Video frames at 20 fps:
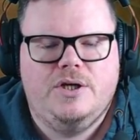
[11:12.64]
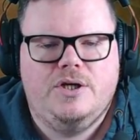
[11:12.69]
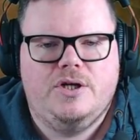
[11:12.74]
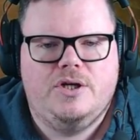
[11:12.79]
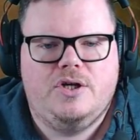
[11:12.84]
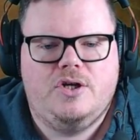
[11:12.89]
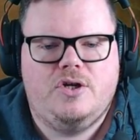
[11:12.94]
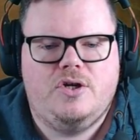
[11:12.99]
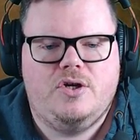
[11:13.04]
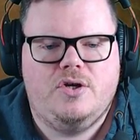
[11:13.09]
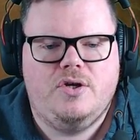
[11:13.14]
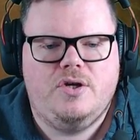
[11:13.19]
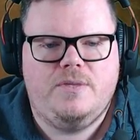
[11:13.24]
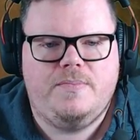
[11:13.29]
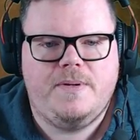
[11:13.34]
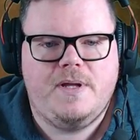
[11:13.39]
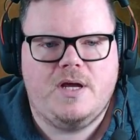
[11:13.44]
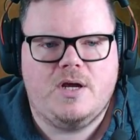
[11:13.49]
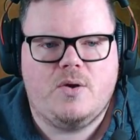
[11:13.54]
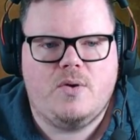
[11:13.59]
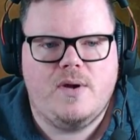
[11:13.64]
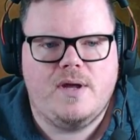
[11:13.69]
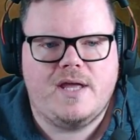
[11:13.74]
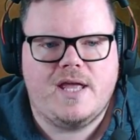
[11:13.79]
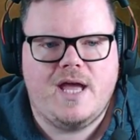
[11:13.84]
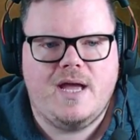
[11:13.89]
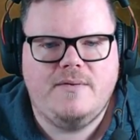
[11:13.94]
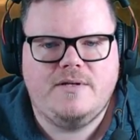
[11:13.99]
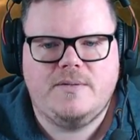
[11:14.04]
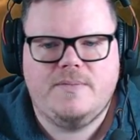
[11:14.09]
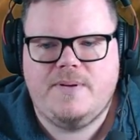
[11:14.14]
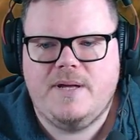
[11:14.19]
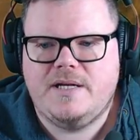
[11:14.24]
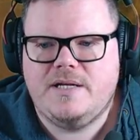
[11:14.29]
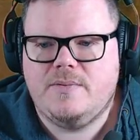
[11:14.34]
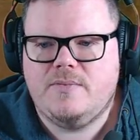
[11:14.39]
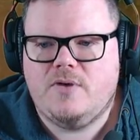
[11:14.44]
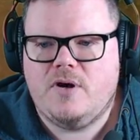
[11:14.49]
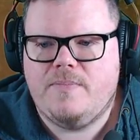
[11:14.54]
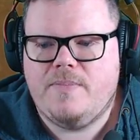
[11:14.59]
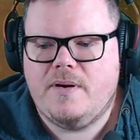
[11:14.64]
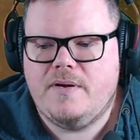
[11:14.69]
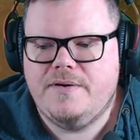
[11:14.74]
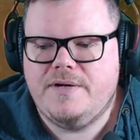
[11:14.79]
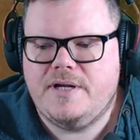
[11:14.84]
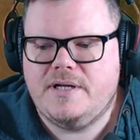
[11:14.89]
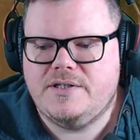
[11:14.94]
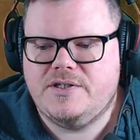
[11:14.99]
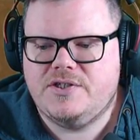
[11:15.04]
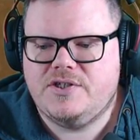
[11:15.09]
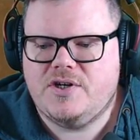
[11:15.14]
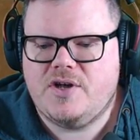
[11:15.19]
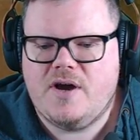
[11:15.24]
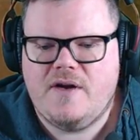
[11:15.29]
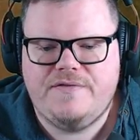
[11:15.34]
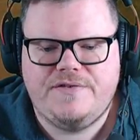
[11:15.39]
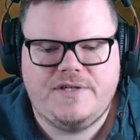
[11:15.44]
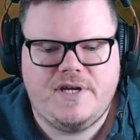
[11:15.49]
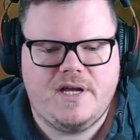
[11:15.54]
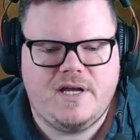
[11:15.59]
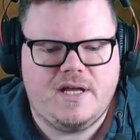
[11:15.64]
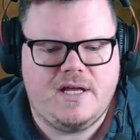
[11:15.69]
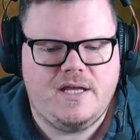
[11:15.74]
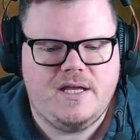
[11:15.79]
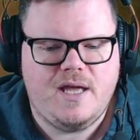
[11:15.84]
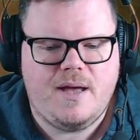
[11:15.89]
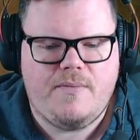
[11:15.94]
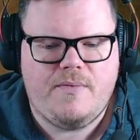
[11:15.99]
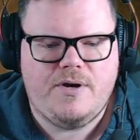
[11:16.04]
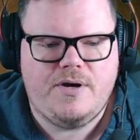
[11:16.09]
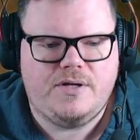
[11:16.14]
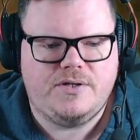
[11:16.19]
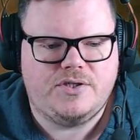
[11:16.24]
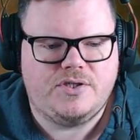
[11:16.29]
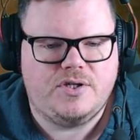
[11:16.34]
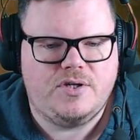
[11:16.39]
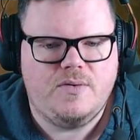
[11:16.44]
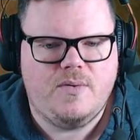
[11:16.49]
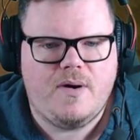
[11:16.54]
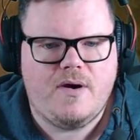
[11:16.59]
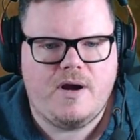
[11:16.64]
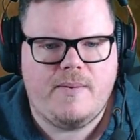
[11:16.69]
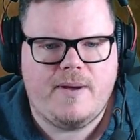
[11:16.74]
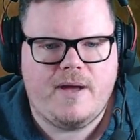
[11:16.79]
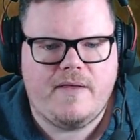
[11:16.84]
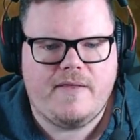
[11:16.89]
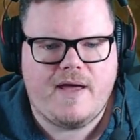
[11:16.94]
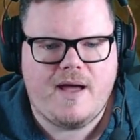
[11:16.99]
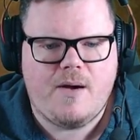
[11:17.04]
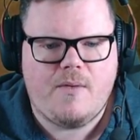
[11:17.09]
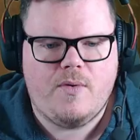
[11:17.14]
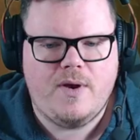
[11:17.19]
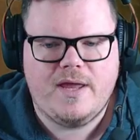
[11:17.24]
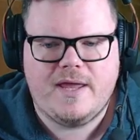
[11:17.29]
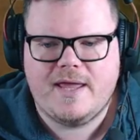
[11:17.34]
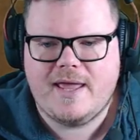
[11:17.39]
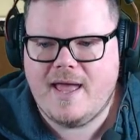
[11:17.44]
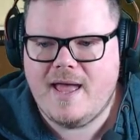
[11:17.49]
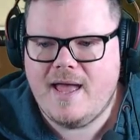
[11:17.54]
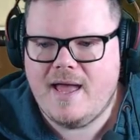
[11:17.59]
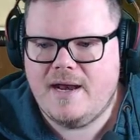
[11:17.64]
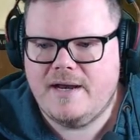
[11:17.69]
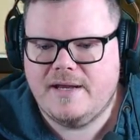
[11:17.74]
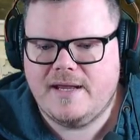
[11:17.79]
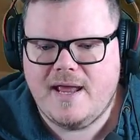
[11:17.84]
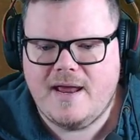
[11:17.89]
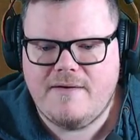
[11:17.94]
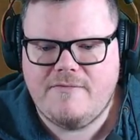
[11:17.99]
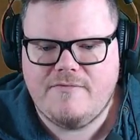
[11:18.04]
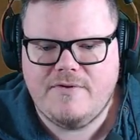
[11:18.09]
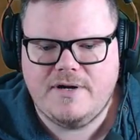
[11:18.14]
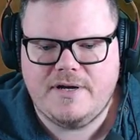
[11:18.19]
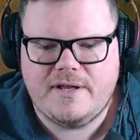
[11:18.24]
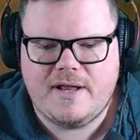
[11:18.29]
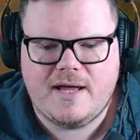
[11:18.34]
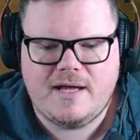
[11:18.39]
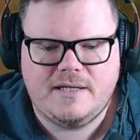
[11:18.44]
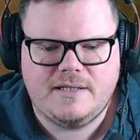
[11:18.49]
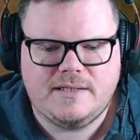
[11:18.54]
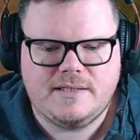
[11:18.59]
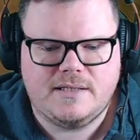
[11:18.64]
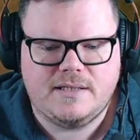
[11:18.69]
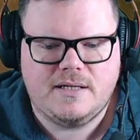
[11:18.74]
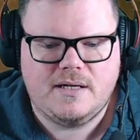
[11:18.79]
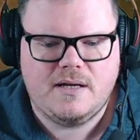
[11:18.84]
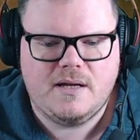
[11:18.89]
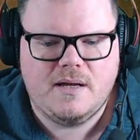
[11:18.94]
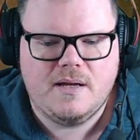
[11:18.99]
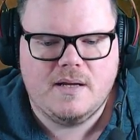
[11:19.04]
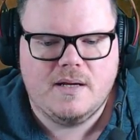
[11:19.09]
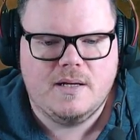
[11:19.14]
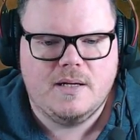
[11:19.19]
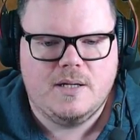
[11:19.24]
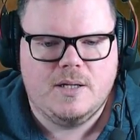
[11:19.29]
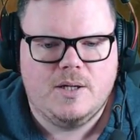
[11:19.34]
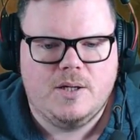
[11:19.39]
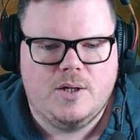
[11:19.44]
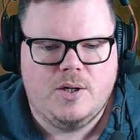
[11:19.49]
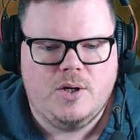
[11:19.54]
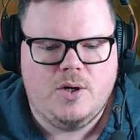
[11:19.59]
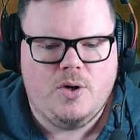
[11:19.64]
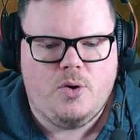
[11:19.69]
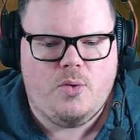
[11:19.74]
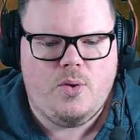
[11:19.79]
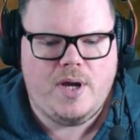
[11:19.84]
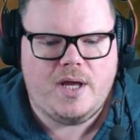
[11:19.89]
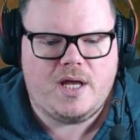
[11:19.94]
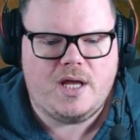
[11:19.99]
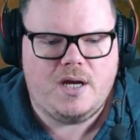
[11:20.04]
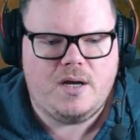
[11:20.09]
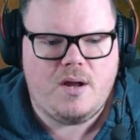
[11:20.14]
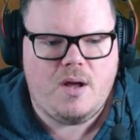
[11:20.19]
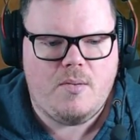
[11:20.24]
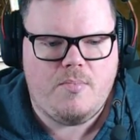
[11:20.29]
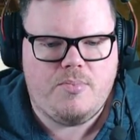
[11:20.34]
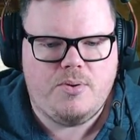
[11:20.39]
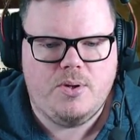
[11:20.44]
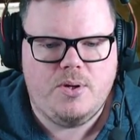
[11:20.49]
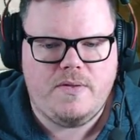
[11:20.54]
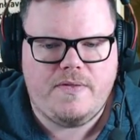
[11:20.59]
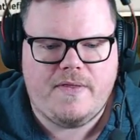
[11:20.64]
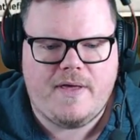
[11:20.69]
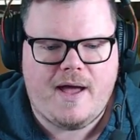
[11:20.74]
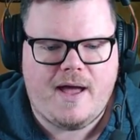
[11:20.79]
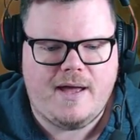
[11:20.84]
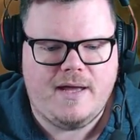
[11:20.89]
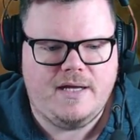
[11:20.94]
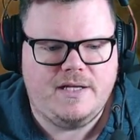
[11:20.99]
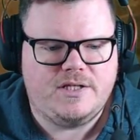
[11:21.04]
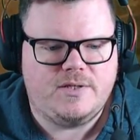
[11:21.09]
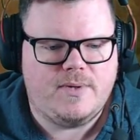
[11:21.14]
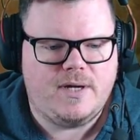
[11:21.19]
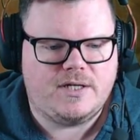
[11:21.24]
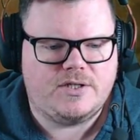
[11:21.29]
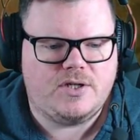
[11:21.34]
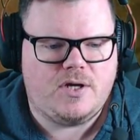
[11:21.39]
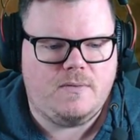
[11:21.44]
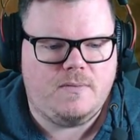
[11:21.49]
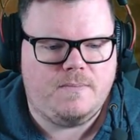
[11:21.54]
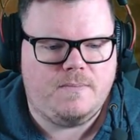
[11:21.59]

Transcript: Could be a quick game, depending on what opponent does. Tithe Taker, yeah, we're not too worried about that. We can get rid of that. We can put that into exile.